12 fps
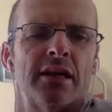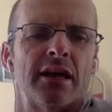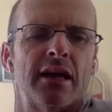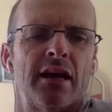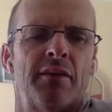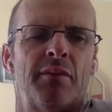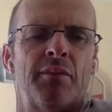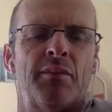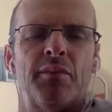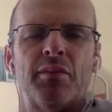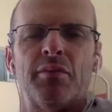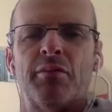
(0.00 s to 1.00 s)

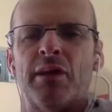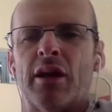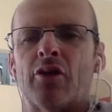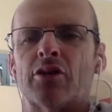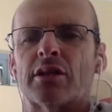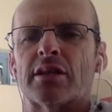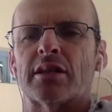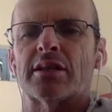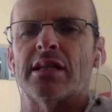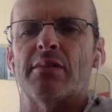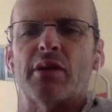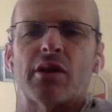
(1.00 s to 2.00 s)
when I looked at the
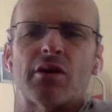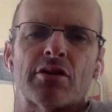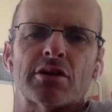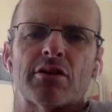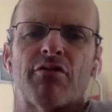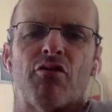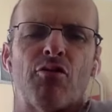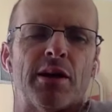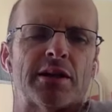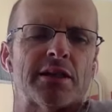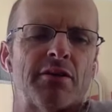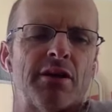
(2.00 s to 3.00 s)
team and across the
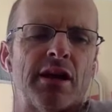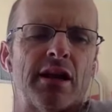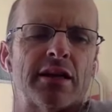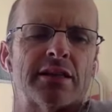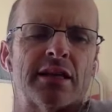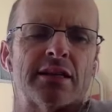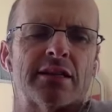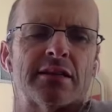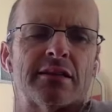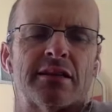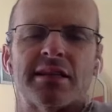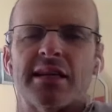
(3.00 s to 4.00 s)
formats, I realized that
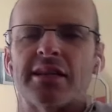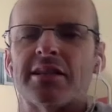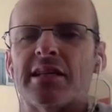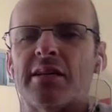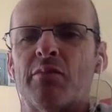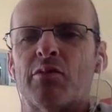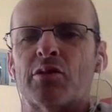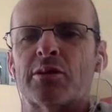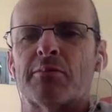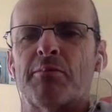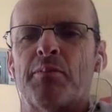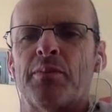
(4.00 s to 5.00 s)
the Test team was